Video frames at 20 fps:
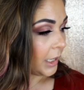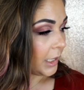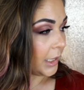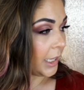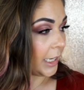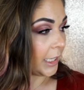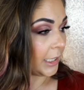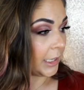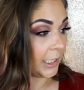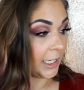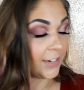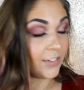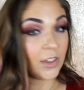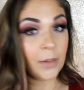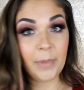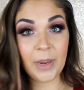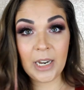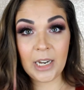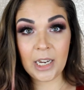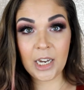like leave
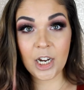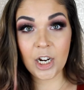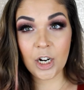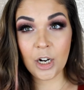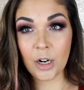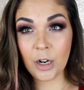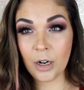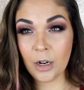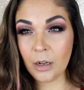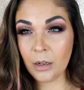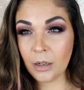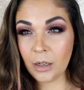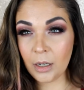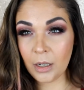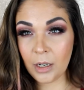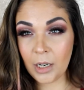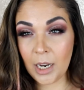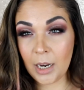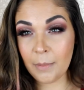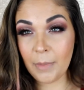them in here
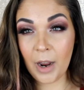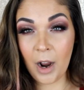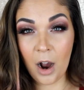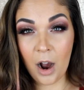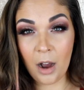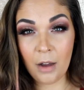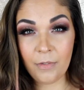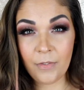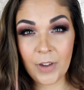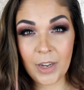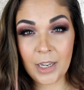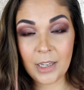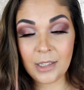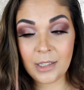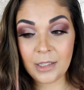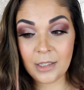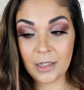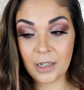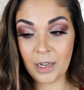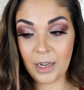in my
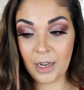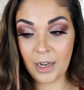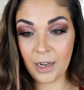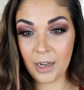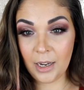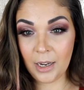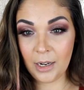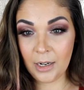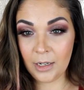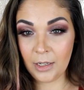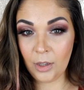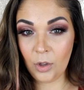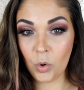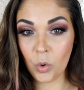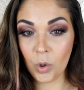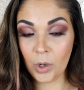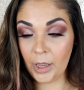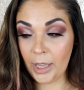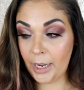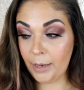office and
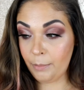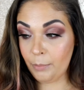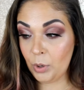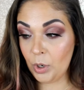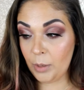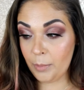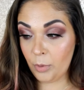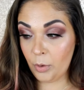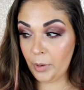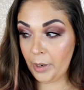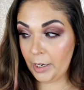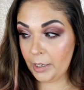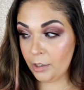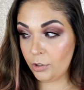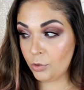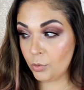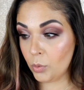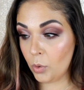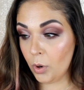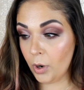or like put them away in
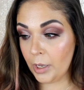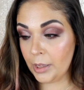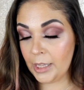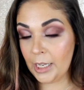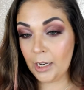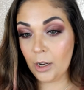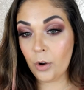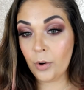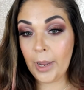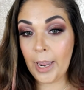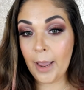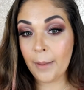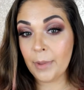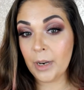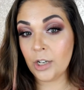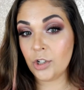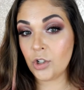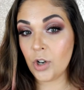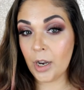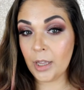a drawer and think, okay, I'm
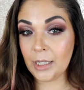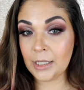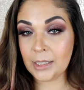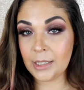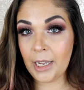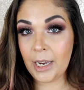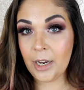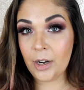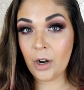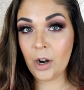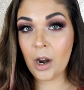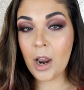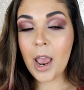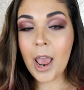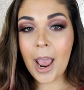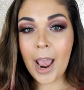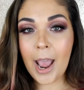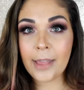gonna try this later,